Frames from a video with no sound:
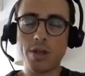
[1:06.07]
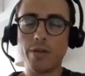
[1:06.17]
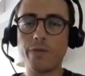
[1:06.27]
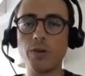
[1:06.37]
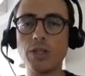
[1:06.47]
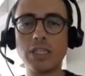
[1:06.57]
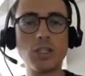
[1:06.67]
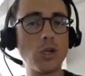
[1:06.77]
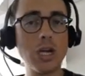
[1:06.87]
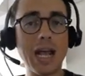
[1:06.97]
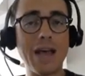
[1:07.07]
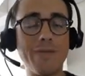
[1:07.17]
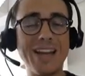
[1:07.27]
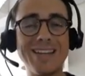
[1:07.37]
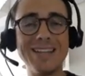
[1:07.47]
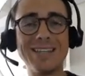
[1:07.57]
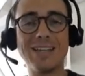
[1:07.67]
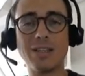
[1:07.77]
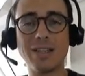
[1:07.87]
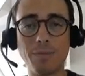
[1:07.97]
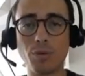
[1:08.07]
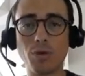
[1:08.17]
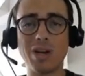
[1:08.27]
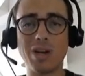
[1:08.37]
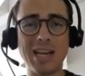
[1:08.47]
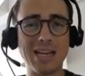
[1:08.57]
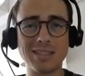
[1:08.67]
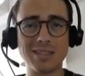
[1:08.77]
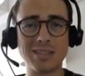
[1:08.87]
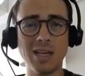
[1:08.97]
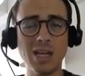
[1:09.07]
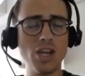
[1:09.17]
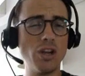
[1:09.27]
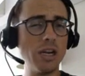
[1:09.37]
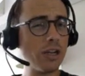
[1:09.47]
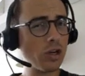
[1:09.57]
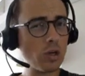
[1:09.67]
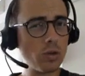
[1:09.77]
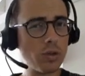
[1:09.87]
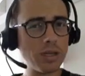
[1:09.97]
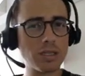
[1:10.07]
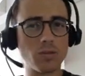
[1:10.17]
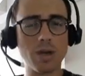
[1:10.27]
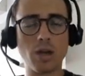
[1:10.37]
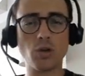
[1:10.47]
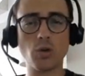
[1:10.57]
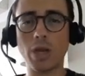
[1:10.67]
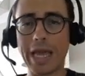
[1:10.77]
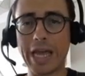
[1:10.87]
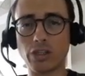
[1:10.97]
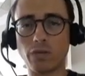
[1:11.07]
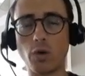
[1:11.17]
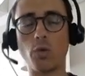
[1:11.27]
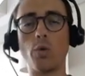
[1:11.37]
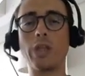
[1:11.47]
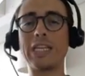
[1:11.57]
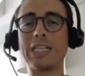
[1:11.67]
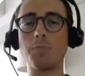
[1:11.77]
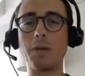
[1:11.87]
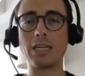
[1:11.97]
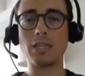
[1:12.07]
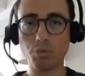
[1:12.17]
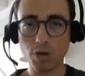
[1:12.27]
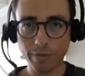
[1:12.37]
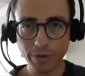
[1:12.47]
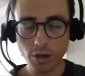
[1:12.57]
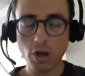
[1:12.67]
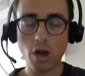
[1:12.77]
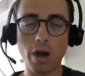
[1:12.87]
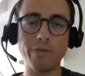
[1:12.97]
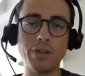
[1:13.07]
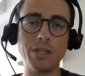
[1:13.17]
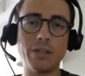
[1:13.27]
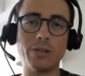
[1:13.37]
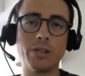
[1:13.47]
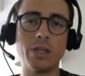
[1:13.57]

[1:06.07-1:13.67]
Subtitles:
The first is you need to have a detailed number analysis. You need to include things around your cash flow or the expected profit of the deal.